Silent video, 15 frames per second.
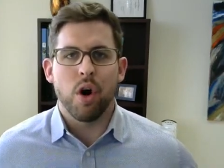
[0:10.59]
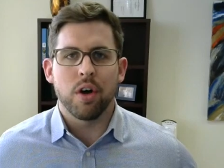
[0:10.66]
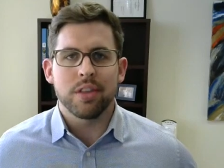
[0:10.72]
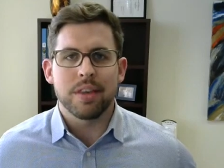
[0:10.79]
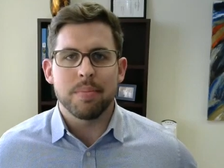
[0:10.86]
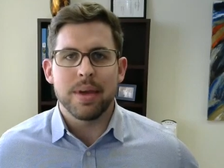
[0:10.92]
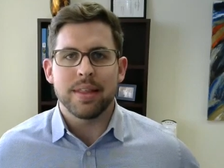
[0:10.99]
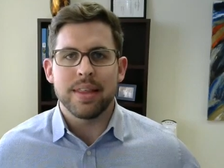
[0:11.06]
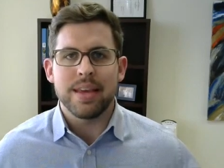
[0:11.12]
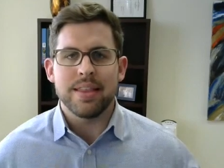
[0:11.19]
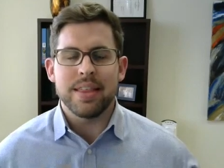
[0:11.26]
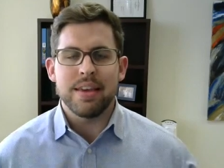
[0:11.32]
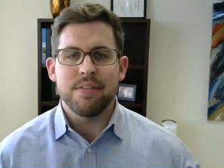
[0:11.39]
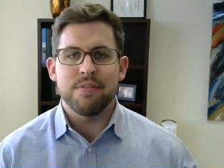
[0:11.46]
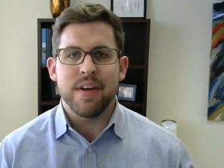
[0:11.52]
Ultimately,
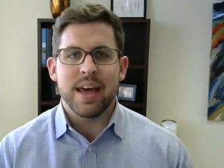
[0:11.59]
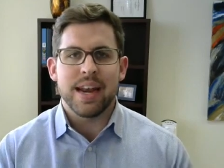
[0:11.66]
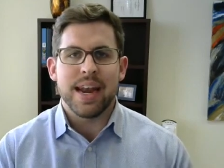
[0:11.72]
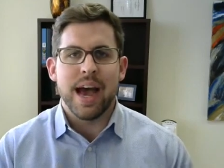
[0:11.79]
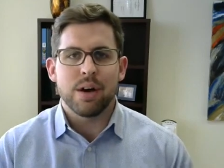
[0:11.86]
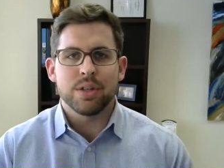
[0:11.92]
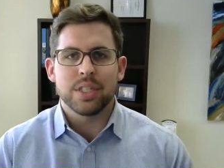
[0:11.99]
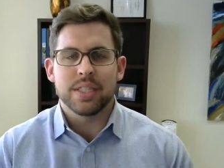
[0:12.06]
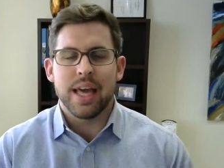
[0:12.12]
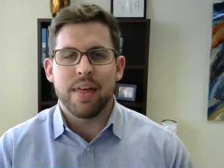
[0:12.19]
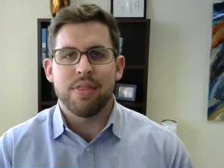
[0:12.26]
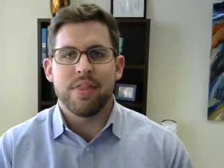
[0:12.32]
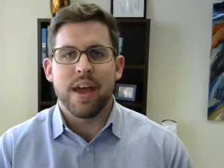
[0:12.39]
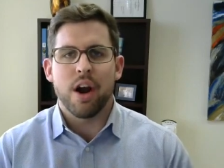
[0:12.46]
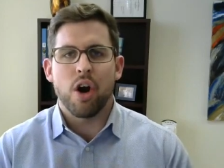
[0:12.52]
the Fed announced
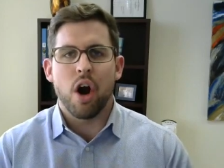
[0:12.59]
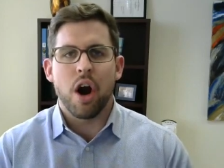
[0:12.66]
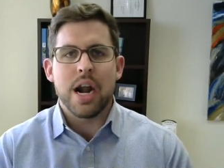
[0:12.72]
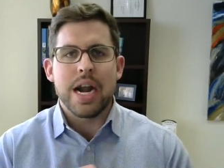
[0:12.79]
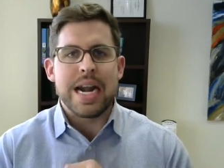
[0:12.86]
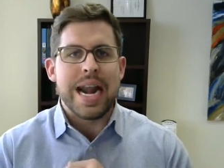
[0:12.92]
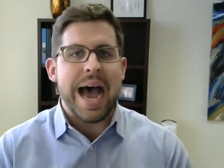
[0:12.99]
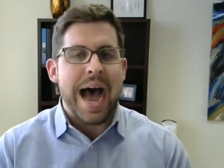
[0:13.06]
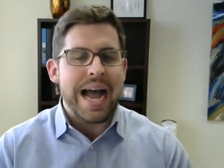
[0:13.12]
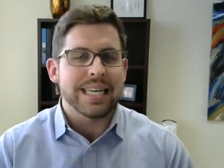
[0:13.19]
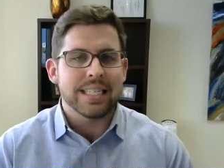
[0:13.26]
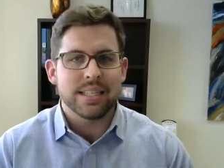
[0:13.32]
that there are not